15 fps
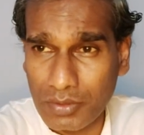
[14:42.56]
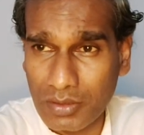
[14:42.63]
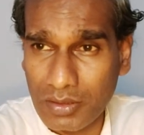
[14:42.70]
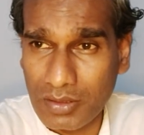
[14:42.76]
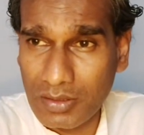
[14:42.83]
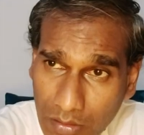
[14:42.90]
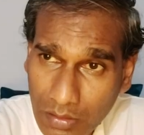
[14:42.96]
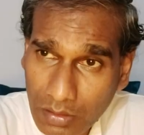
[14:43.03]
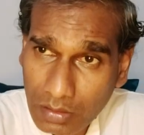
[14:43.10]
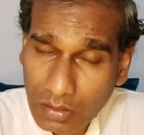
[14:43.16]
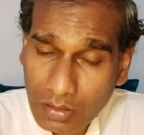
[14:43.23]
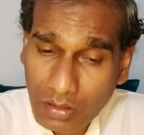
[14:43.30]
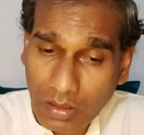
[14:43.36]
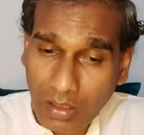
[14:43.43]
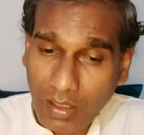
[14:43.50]
And it is
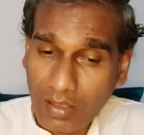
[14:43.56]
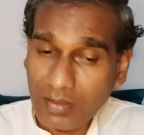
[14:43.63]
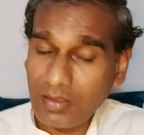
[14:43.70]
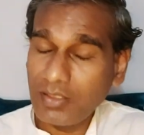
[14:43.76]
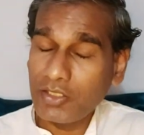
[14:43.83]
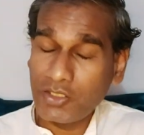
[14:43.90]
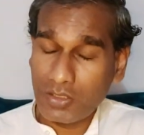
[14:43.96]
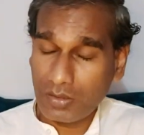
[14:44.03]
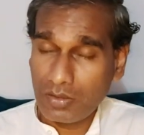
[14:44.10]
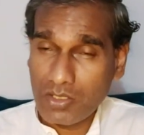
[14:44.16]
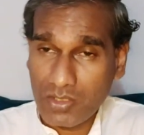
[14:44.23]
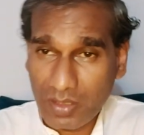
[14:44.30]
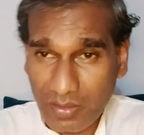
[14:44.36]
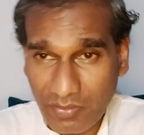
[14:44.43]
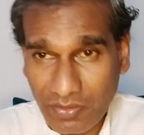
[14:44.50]
also available
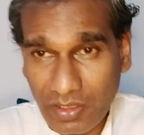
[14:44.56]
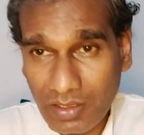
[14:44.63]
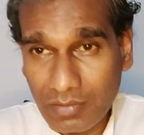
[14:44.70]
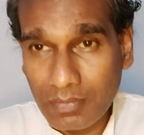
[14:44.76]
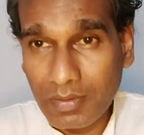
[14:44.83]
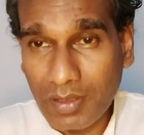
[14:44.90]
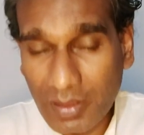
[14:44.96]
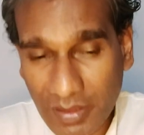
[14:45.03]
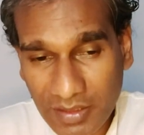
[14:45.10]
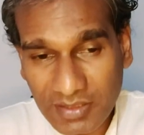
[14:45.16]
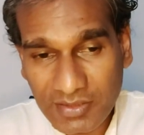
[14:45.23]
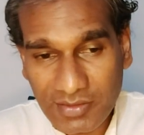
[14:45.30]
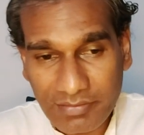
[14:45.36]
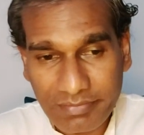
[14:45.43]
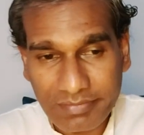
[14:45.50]
in
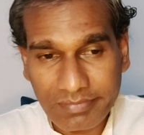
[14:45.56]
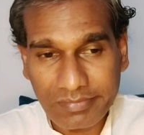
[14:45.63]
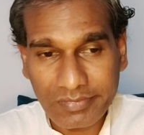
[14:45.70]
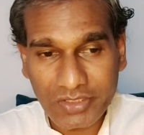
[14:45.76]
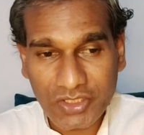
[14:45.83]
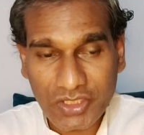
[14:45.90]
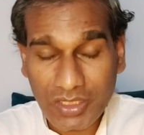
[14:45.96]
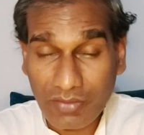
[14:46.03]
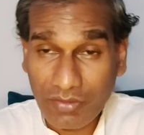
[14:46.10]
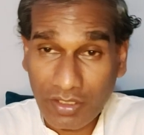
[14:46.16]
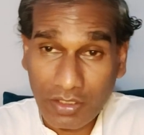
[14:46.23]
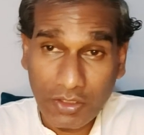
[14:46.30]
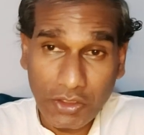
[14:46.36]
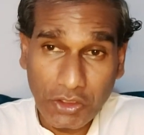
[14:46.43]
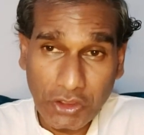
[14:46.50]
several YouTube
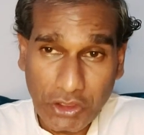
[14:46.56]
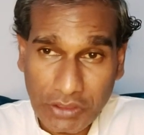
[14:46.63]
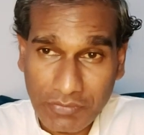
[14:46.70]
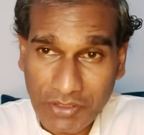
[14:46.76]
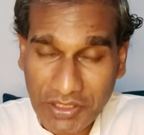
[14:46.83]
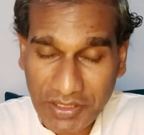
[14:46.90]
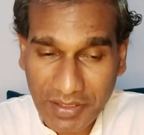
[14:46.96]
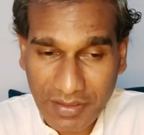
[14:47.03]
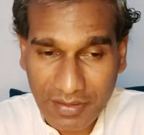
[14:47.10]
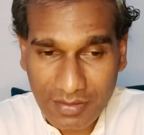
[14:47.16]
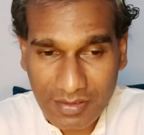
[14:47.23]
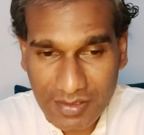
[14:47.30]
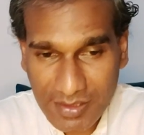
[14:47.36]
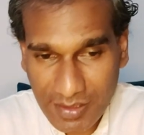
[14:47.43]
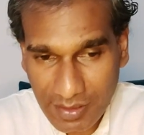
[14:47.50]
channels and
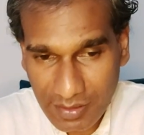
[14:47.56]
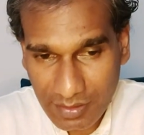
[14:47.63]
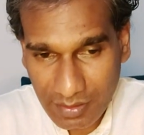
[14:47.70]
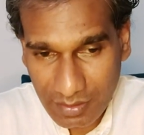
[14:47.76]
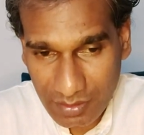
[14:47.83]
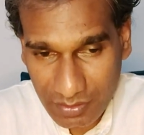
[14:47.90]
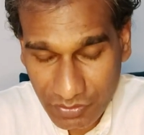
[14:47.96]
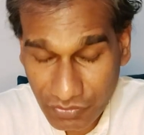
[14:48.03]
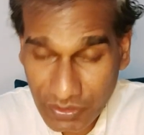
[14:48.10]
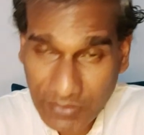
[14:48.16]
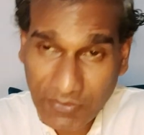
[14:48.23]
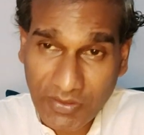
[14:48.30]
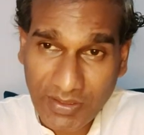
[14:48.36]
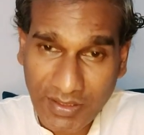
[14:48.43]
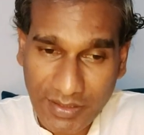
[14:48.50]
websites. I'll be
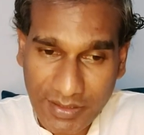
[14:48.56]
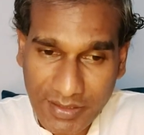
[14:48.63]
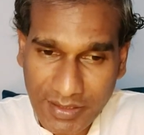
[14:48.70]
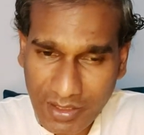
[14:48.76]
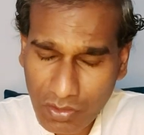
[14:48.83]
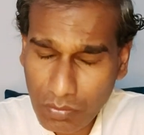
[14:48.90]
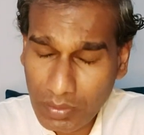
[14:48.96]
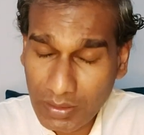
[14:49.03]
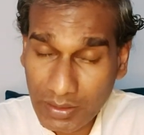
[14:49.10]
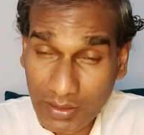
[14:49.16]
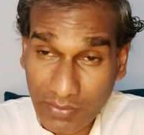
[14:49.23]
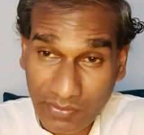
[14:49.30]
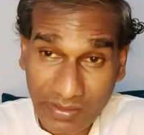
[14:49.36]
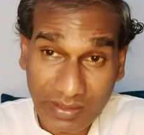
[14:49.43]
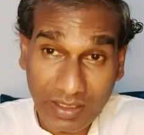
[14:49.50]
giving the link of
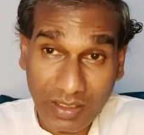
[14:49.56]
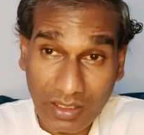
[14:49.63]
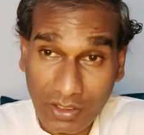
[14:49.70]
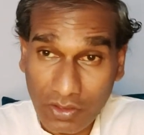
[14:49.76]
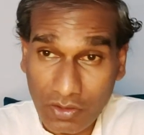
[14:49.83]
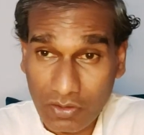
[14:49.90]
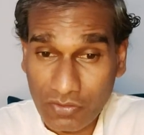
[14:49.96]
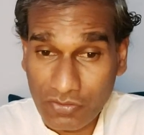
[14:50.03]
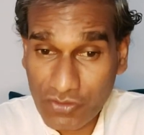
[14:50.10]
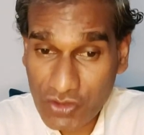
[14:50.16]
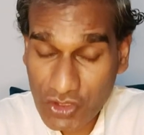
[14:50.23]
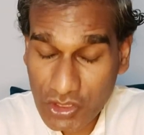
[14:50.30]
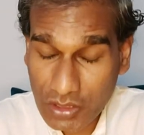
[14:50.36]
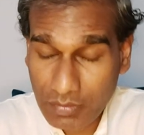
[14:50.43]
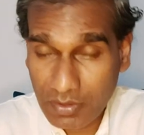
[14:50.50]
some of them in
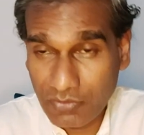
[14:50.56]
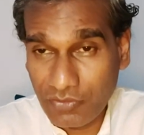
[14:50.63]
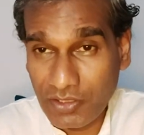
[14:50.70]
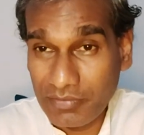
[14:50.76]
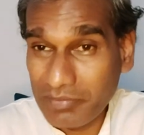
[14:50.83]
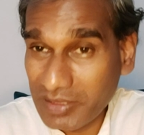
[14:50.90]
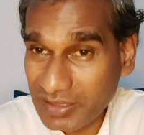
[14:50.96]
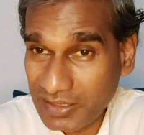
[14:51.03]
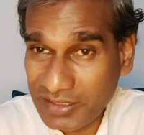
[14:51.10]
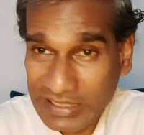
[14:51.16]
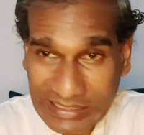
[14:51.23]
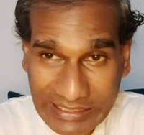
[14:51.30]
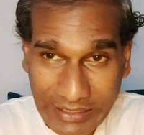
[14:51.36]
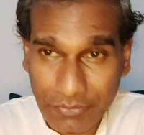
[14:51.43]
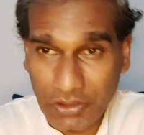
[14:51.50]
the description below
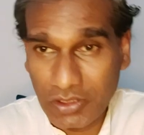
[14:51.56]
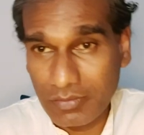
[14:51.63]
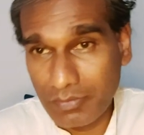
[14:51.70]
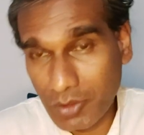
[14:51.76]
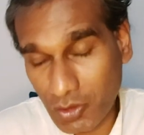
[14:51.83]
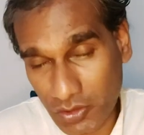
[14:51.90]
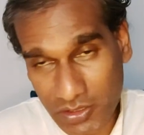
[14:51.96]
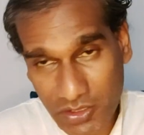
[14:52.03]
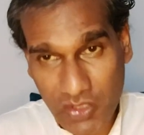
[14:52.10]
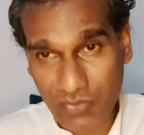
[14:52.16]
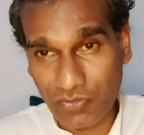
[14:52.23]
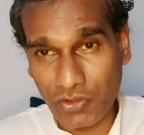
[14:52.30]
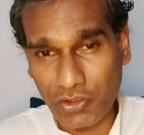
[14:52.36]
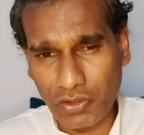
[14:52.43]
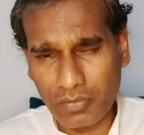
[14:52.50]
this video. Please
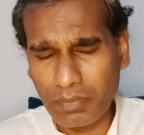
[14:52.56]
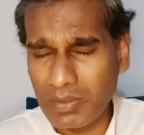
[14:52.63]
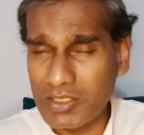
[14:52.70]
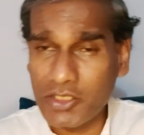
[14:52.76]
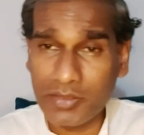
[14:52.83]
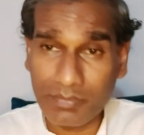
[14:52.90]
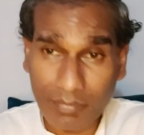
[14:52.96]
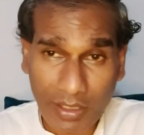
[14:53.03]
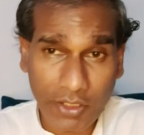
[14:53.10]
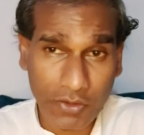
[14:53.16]
make use of it.